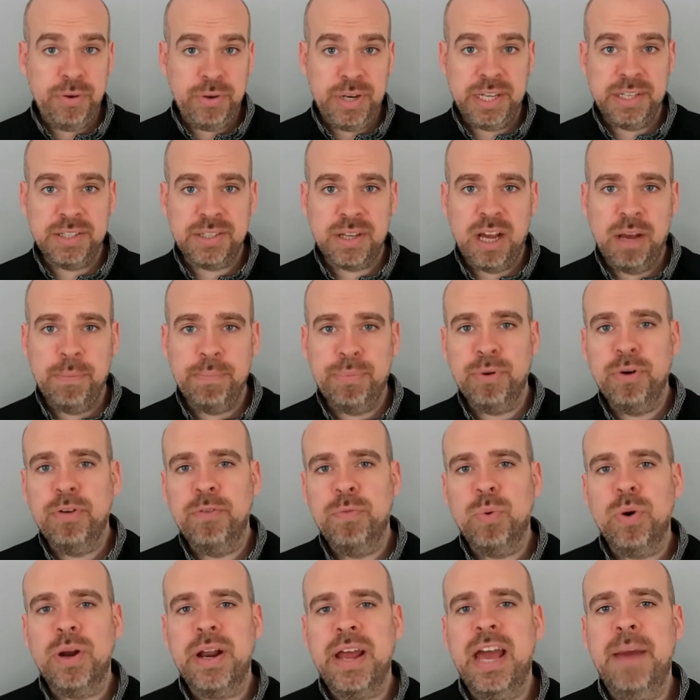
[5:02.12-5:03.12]
you an example
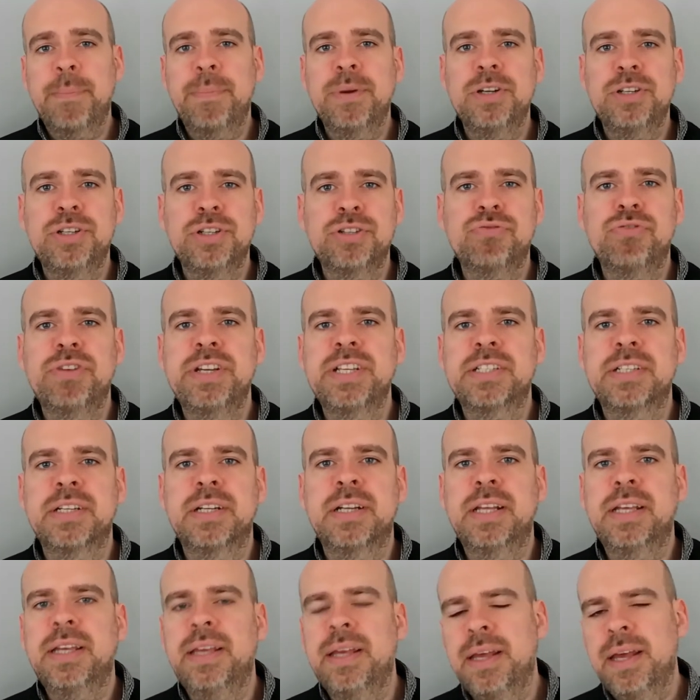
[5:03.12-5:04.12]
of what happened just
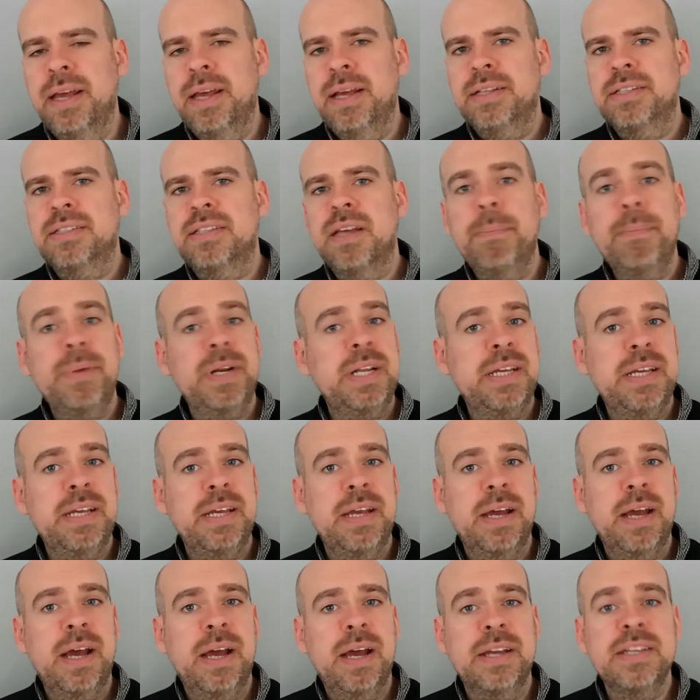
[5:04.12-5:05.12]
recently.
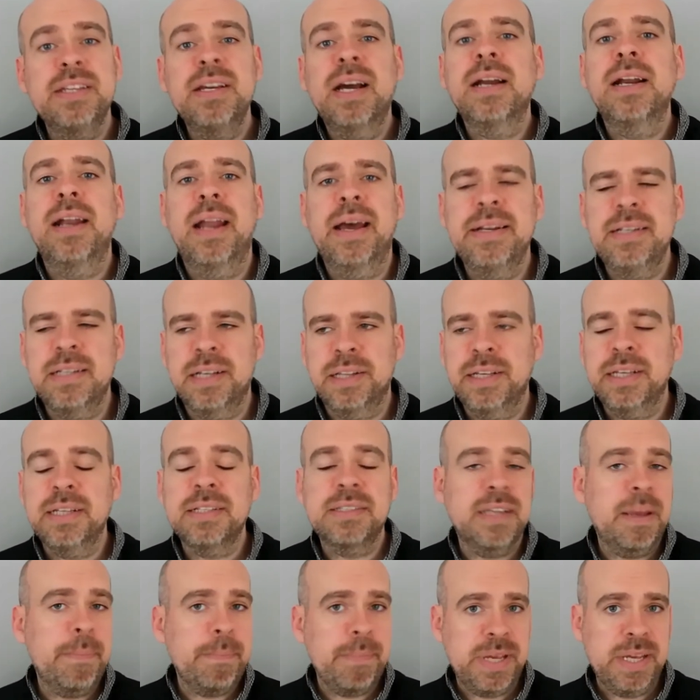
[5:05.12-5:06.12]
Somebody, a young lad, I think,
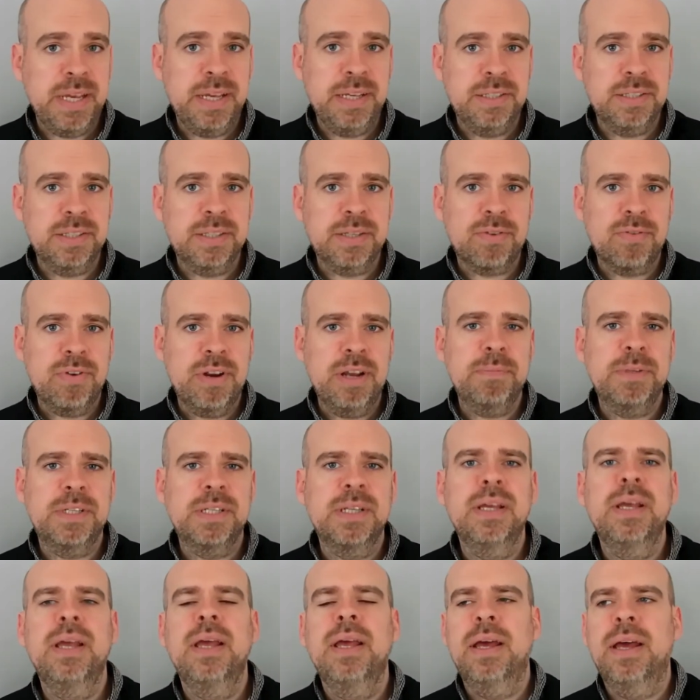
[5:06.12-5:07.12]
sent me his
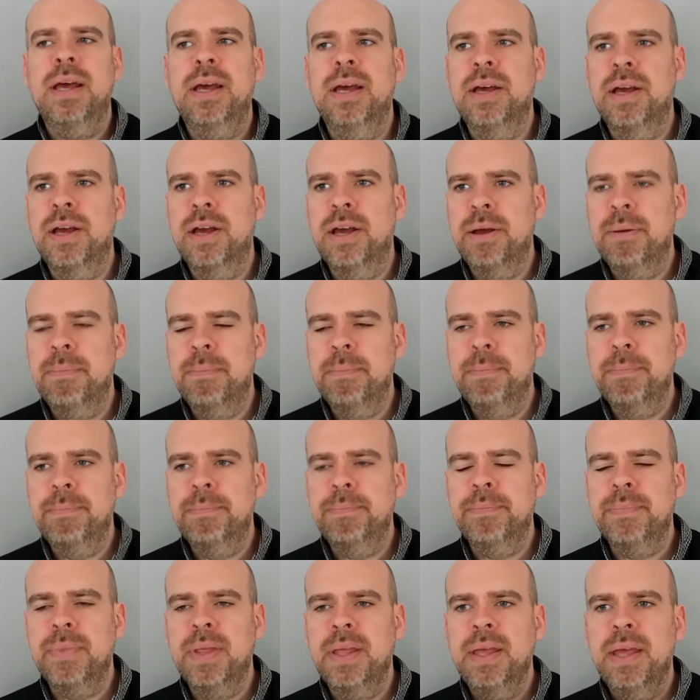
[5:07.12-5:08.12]
script.
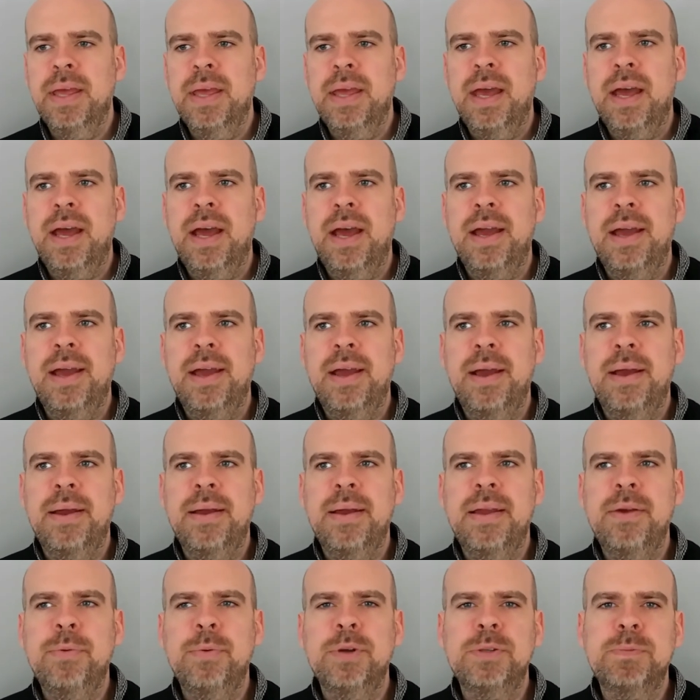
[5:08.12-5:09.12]

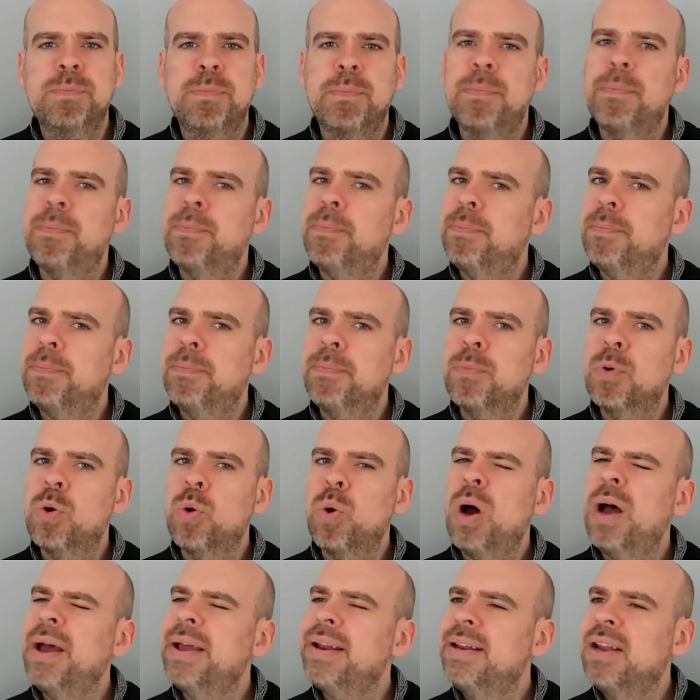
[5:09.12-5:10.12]
He was
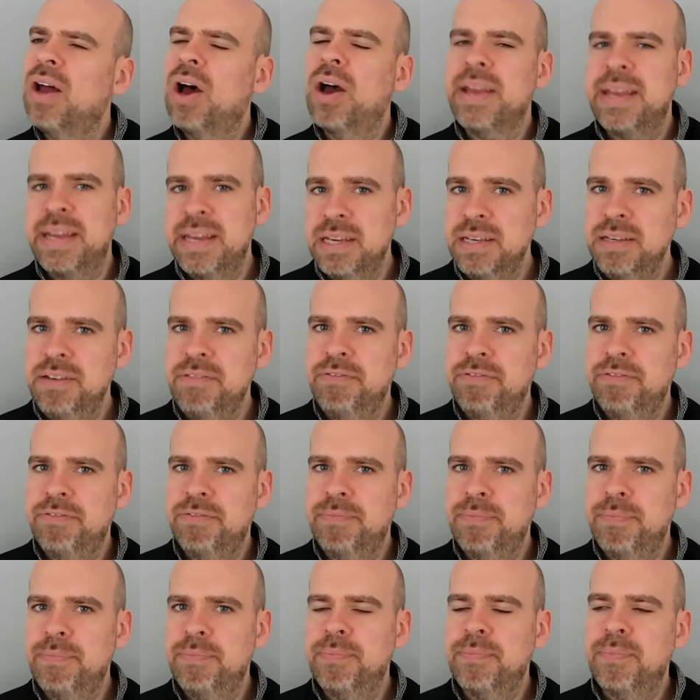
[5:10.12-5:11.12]
quite naive
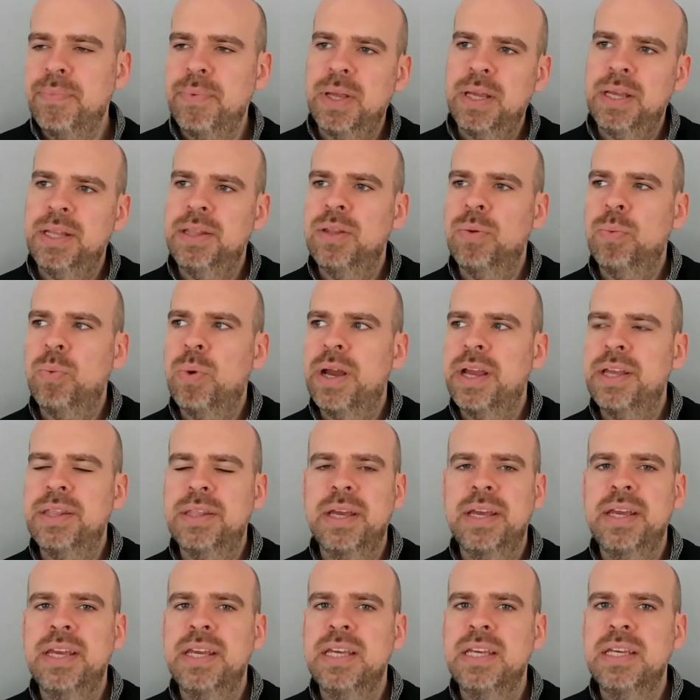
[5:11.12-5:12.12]
in the way
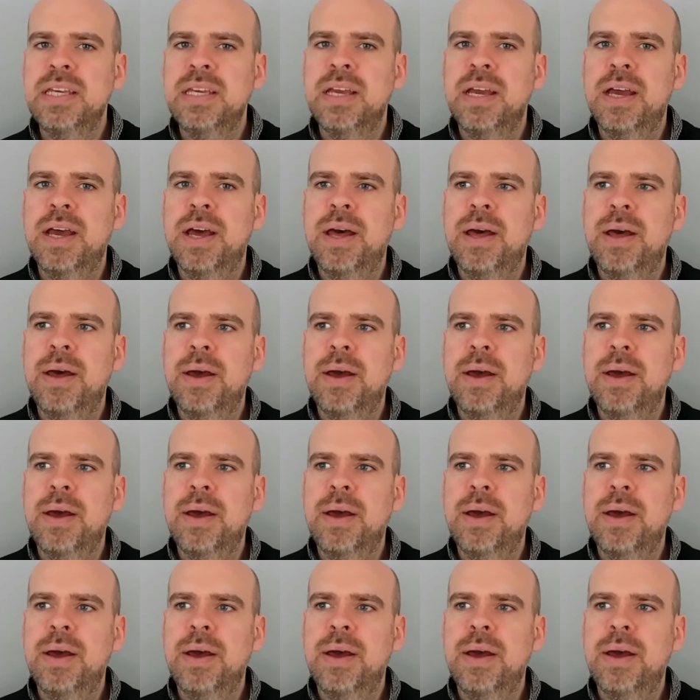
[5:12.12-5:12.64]
that he